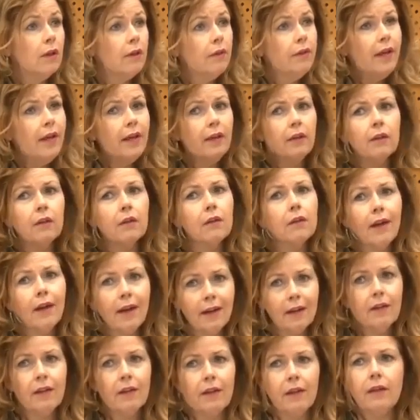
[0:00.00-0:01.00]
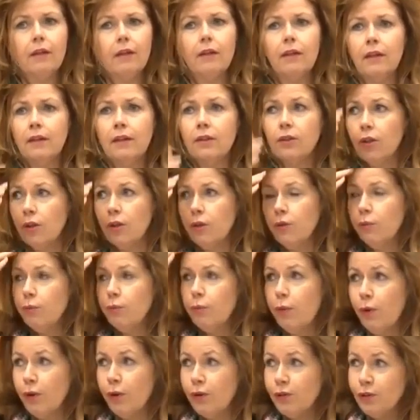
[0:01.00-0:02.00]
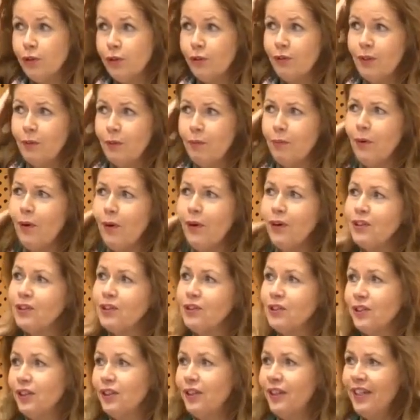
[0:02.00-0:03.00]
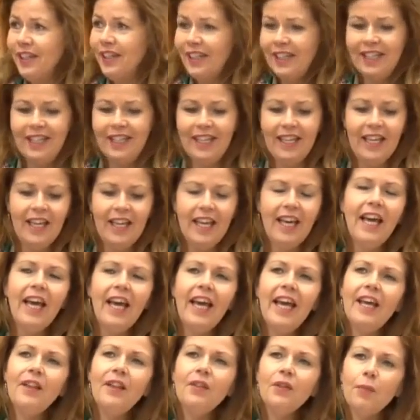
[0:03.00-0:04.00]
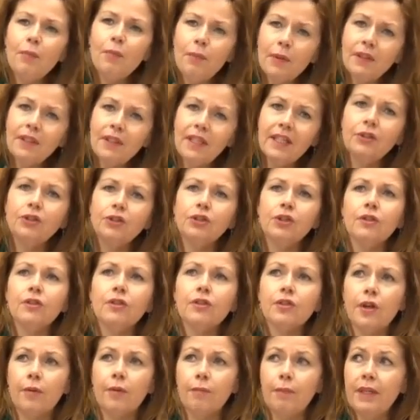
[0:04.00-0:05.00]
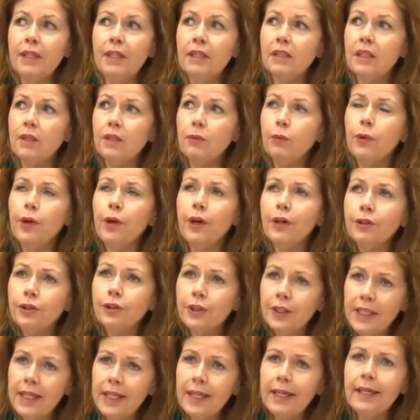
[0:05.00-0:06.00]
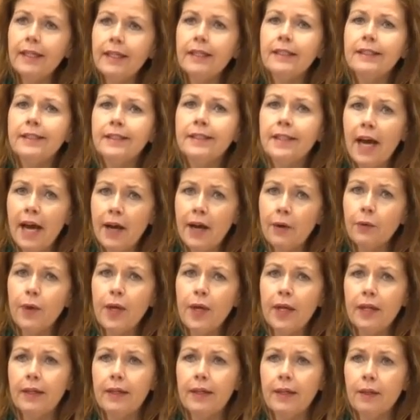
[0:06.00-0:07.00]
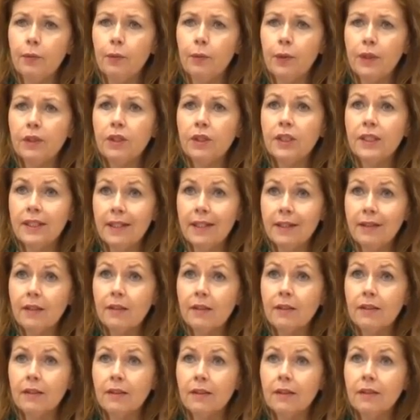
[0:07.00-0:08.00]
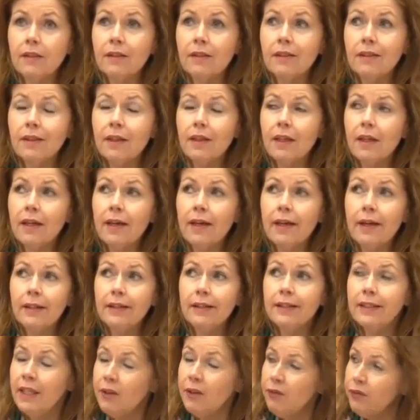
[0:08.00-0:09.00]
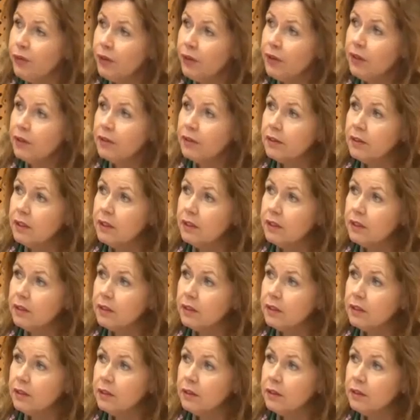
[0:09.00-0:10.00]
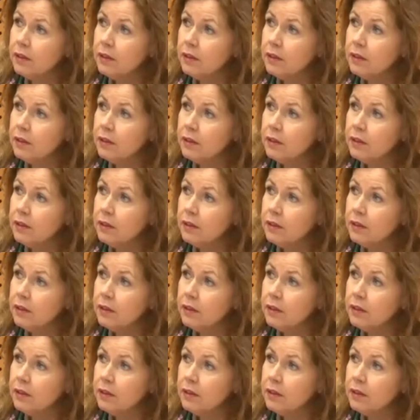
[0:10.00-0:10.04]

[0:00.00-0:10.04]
then I think it's a good point of departure. In the Petitions Committee, we are dealing directly with citizens' difficulties,